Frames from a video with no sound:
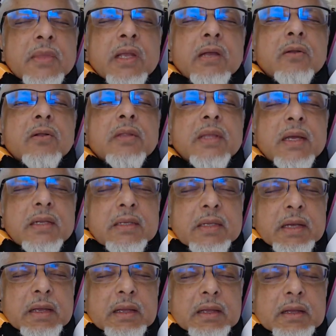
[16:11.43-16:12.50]
And on that
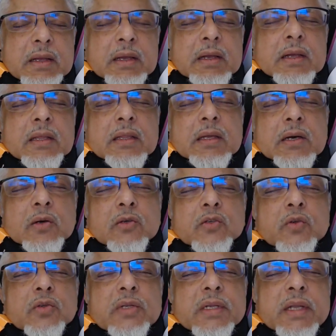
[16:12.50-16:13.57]
day,
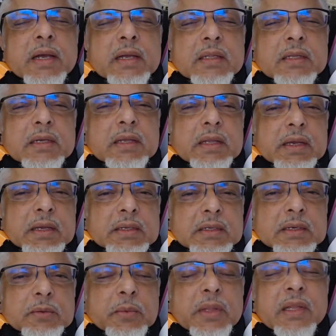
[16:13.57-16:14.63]
those who deny the
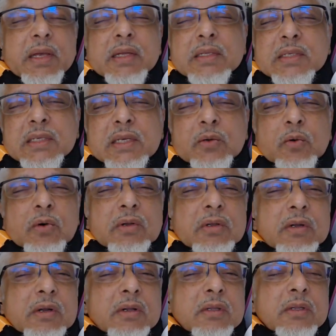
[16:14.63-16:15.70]
Creator, when they can see all
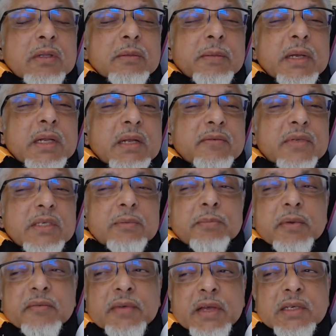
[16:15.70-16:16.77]
around them the magnificent
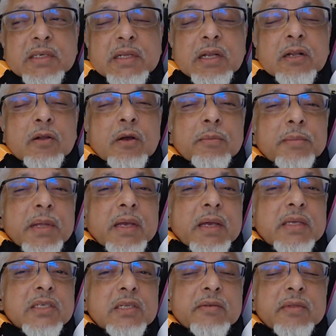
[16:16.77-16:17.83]
perfection and
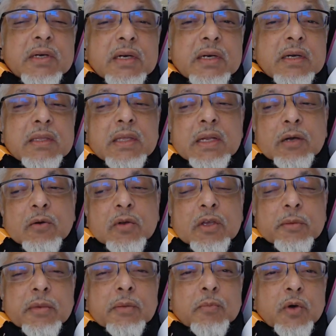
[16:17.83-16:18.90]
complication of the earth and our
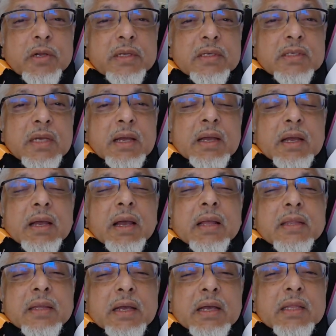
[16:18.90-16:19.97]
human bodies,
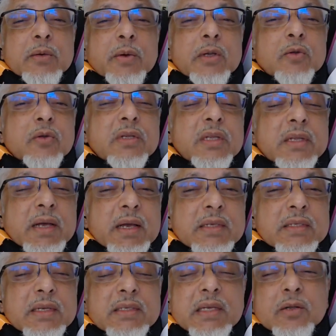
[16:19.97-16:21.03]
and they are the one who
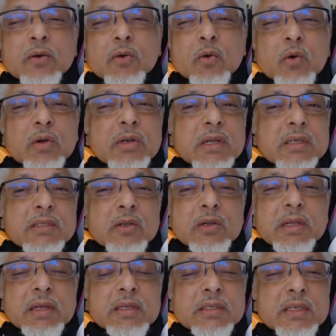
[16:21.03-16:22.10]
denies, they say, no, God does
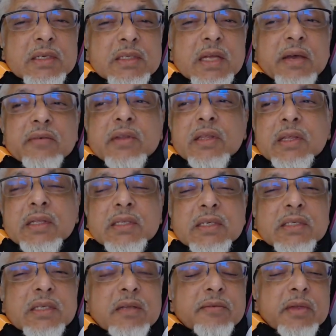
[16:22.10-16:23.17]
not exist, everything
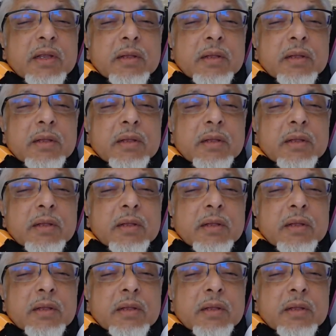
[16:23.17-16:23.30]
just